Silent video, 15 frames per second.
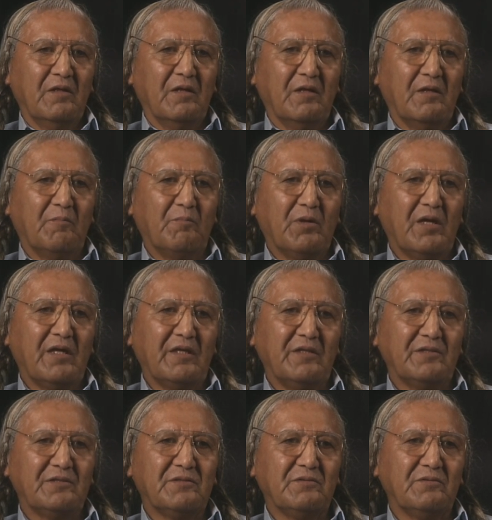uh,
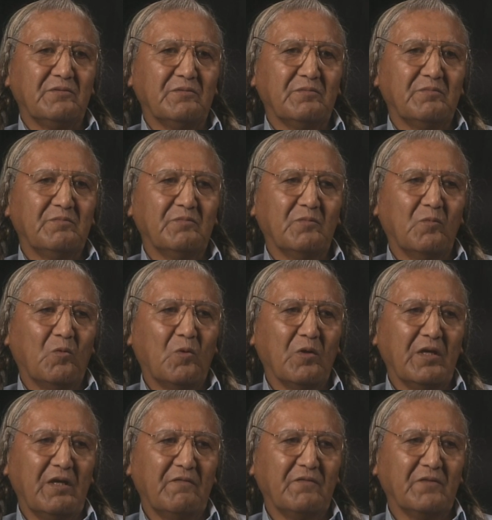bodies to
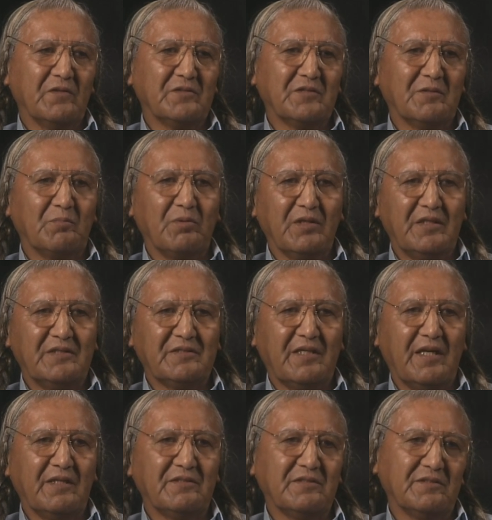war efforts and police
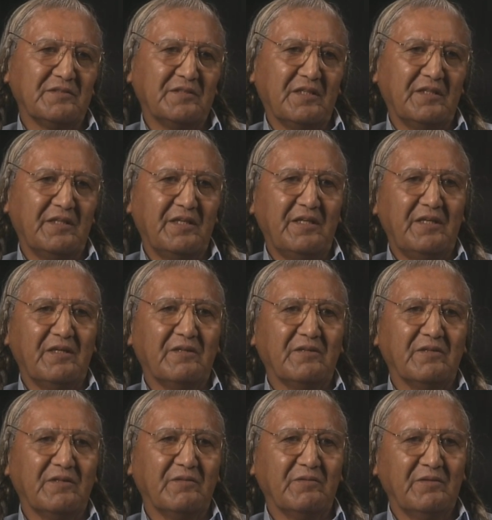actions than any
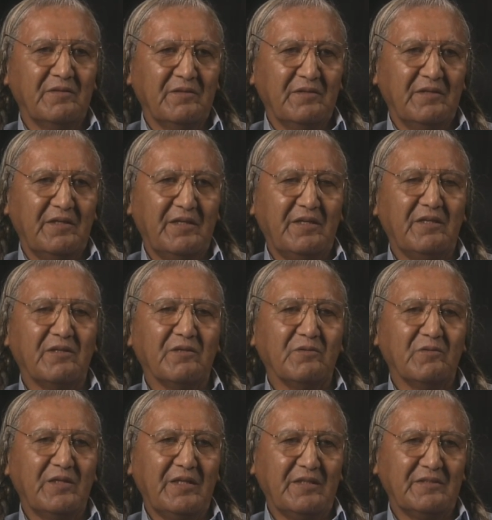other, any
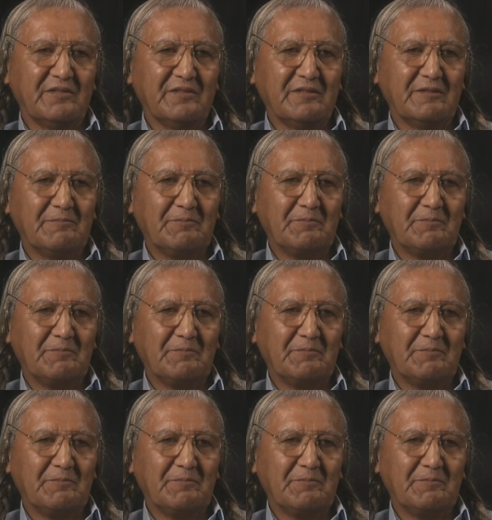other race.